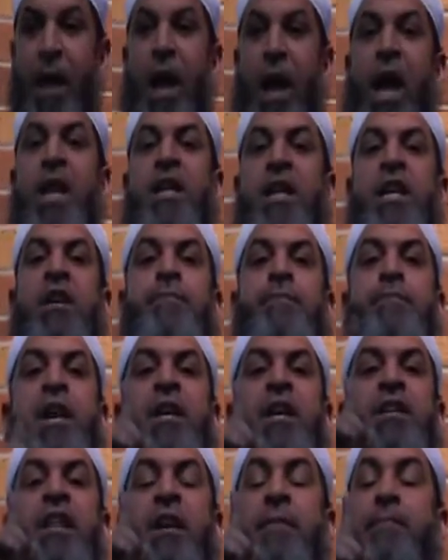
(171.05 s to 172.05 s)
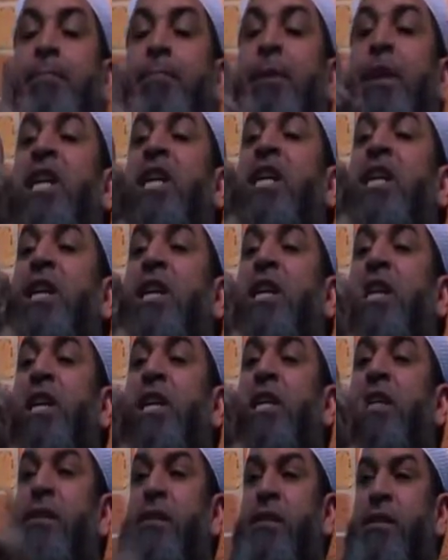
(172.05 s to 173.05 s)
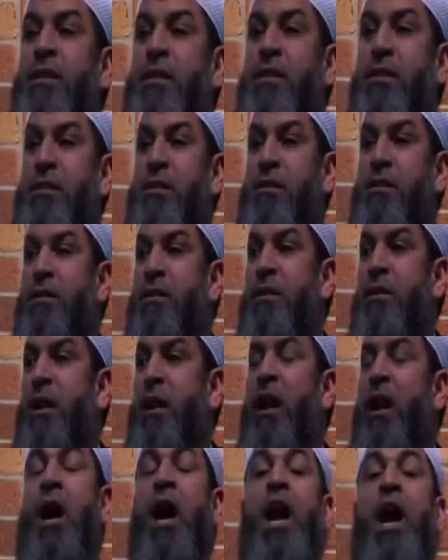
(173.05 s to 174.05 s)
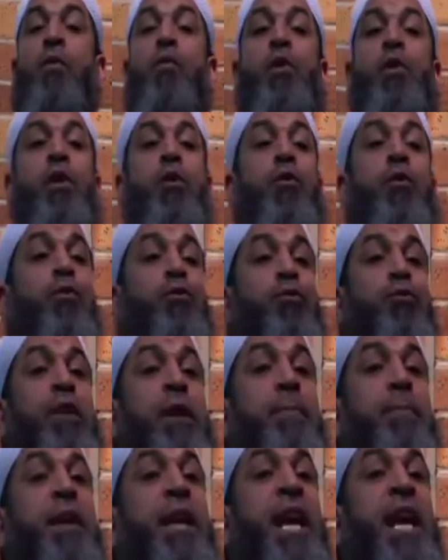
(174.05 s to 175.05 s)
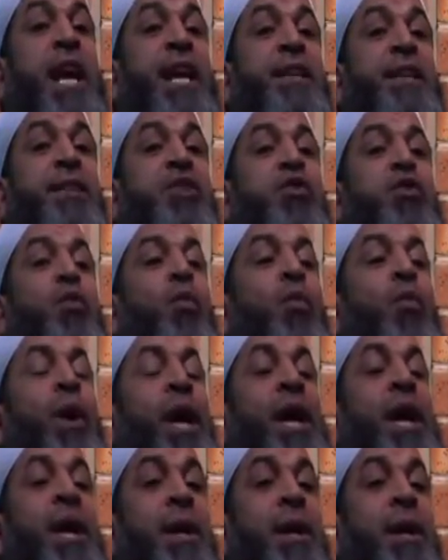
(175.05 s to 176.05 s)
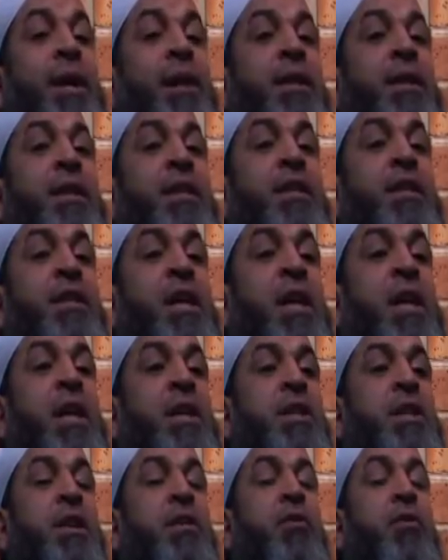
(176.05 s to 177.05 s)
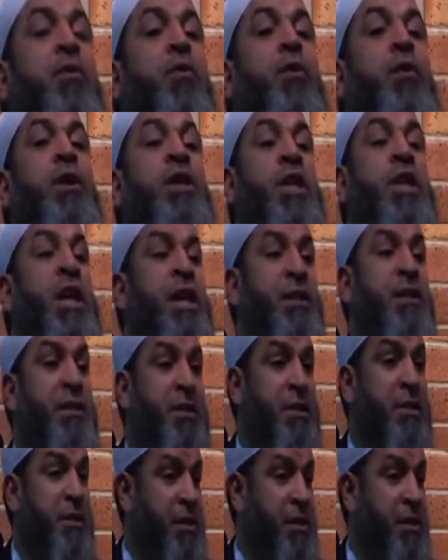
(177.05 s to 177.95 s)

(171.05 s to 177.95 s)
And he begged them, please, I want to go to the place where this religion originated.